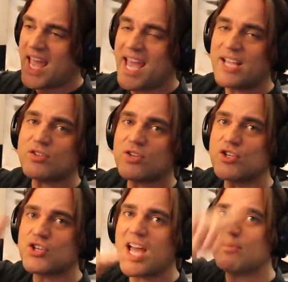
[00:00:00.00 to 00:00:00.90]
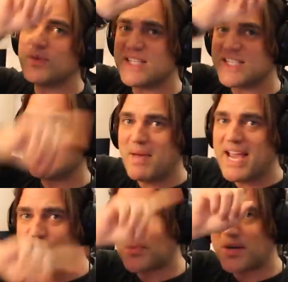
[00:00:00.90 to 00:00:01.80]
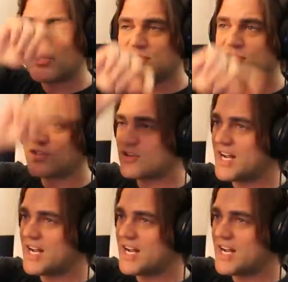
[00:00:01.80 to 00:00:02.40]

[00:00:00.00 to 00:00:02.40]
Excellent job with his bass register,